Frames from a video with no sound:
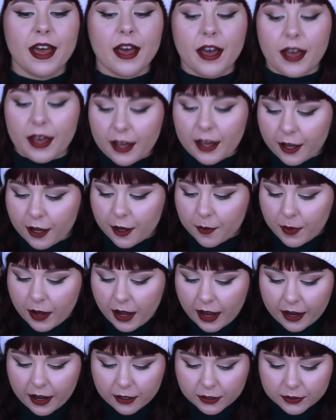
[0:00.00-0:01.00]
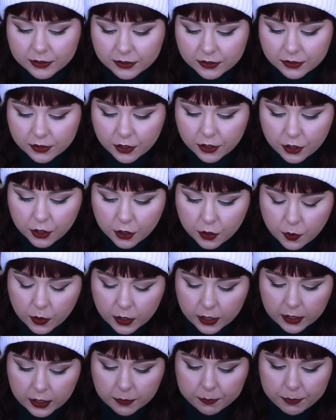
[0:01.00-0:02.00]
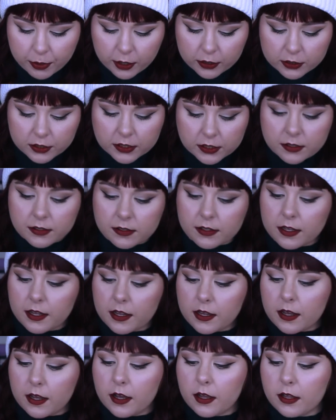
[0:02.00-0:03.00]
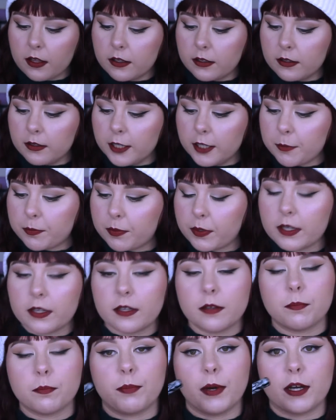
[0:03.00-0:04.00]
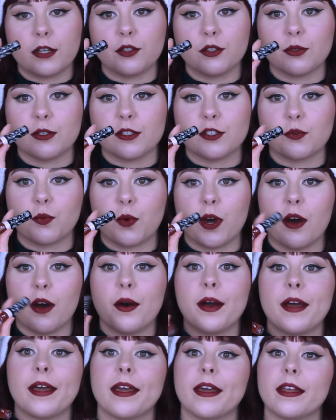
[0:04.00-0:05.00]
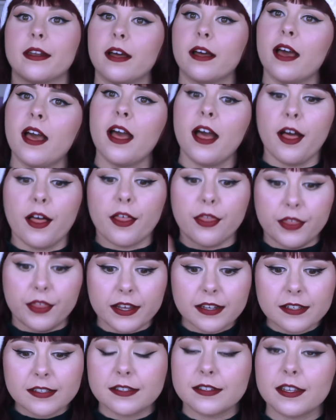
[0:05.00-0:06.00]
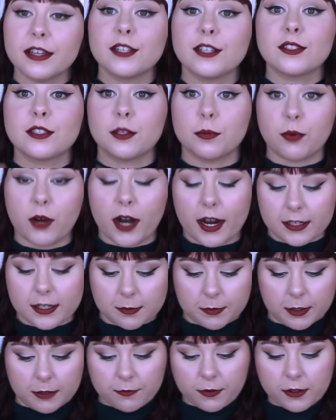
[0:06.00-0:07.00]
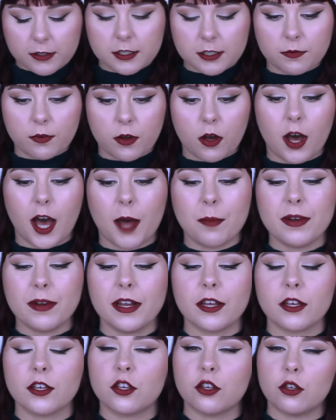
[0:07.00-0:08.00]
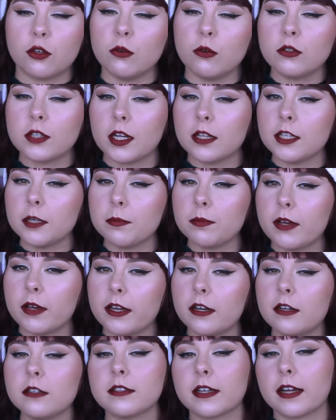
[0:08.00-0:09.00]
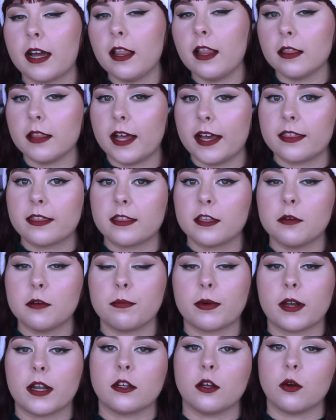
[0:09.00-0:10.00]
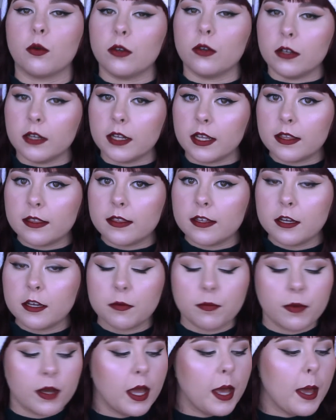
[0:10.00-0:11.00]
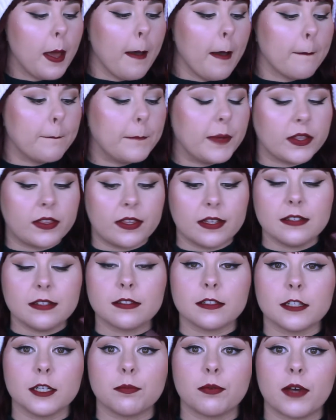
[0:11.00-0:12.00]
I also purchased the lip bundle as well, and this surprised me. First of all, I'm not huge on lip liners. Like, I like them, but I don't need them. But this lip